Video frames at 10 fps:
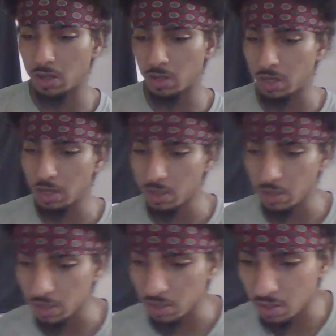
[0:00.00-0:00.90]
Geek
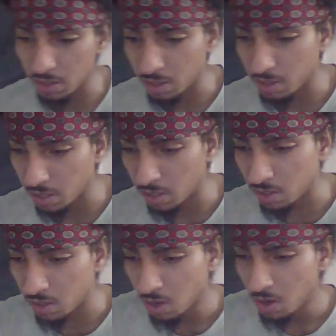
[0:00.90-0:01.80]
Links
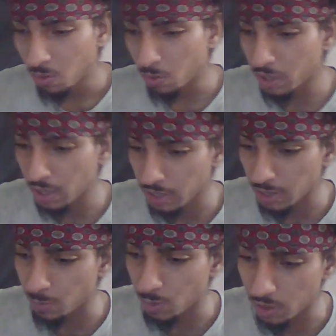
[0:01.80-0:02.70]
says, "Where can I
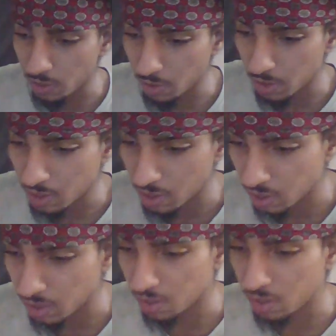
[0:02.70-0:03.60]
get Morning Glory
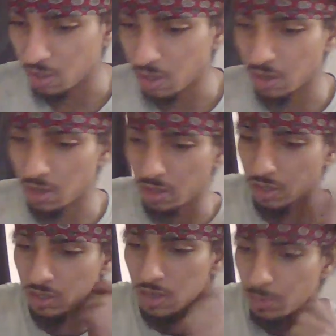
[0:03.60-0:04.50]
seeds?
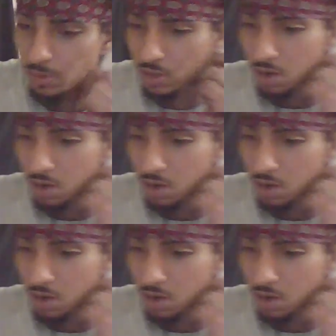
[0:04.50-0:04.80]
Like Shaman's